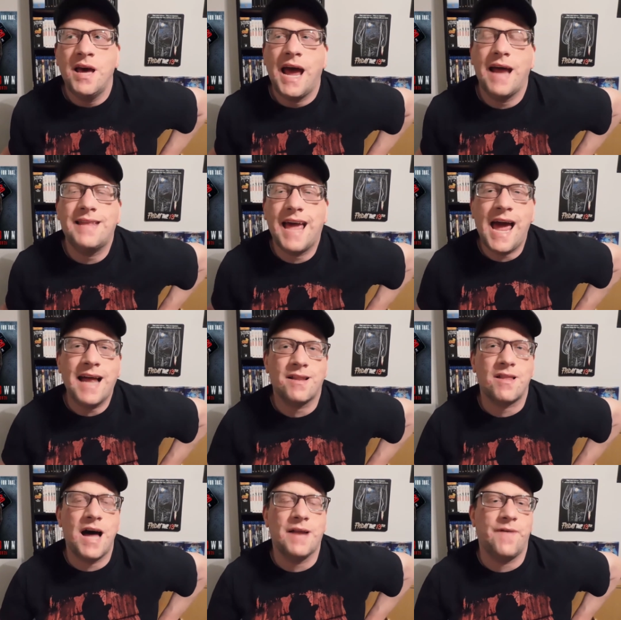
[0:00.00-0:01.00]
and they had a
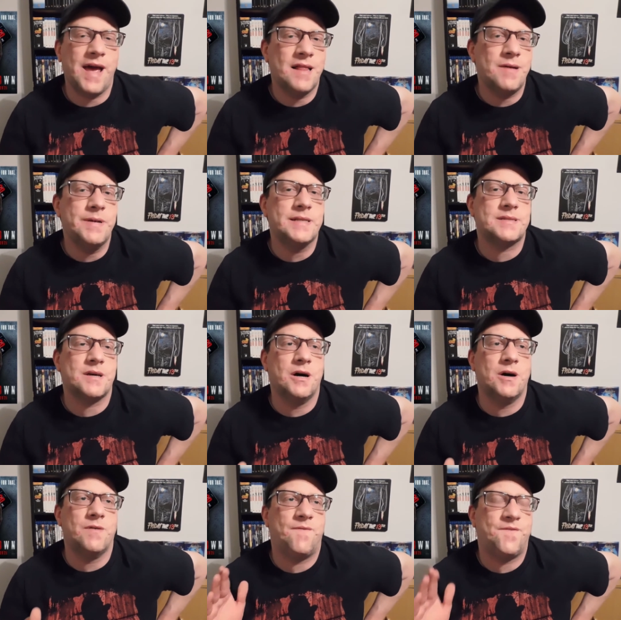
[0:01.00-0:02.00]
lot of elements
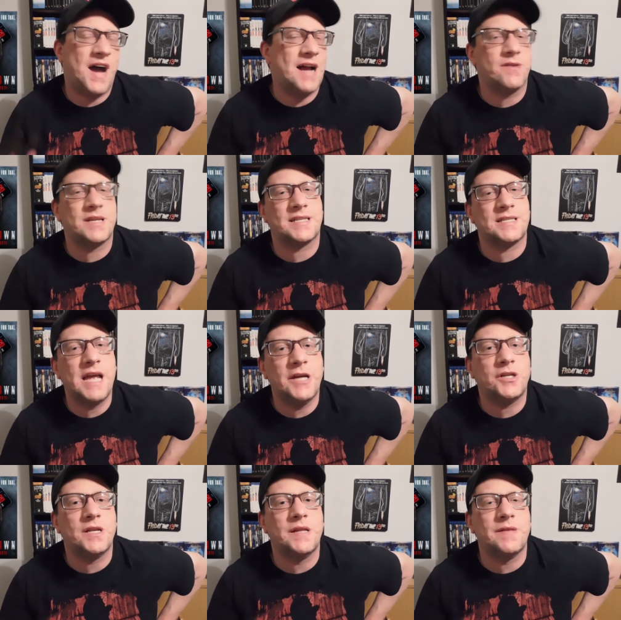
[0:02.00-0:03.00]
of Final
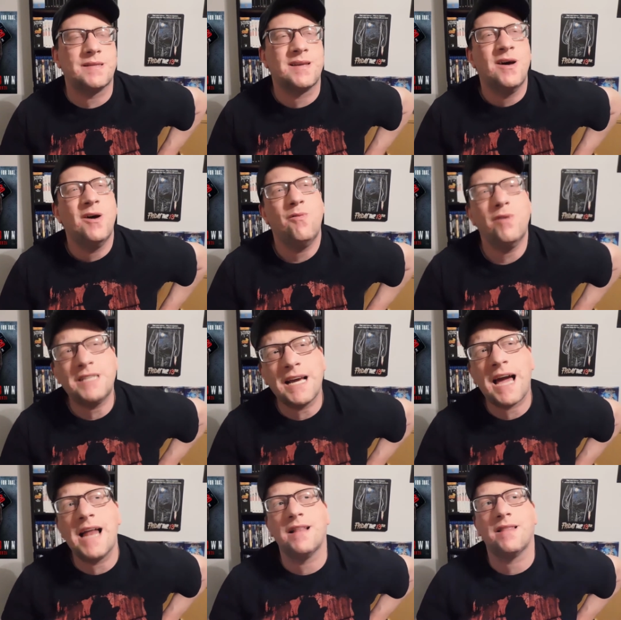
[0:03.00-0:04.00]
Destination in this, which I
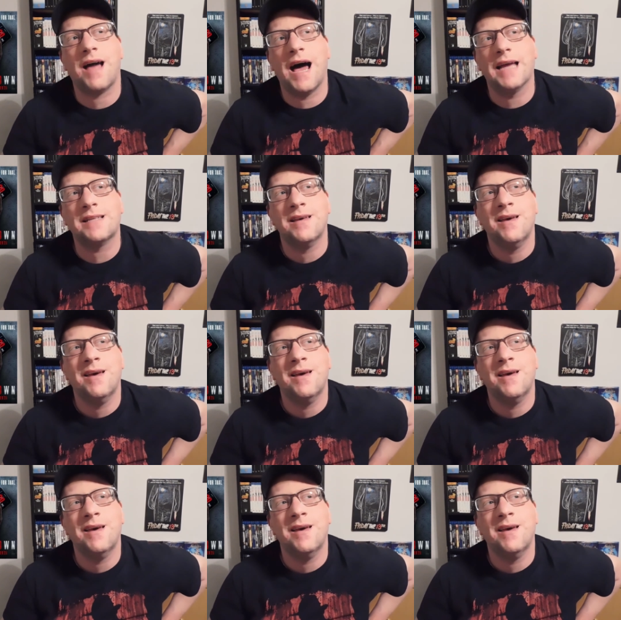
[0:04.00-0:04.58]
kind of liked,